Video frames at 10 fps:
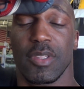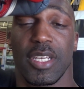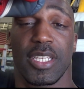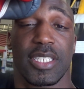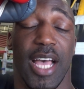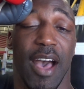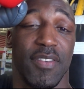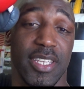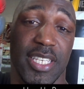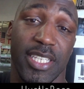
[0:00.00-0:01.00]
it's
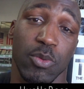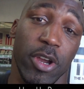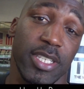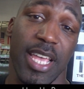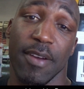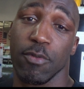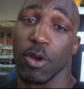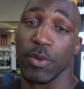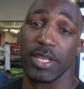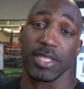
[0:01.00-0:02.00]
obvious he's where he's at
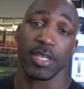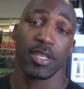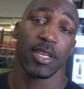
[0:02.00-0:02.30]
for a reason.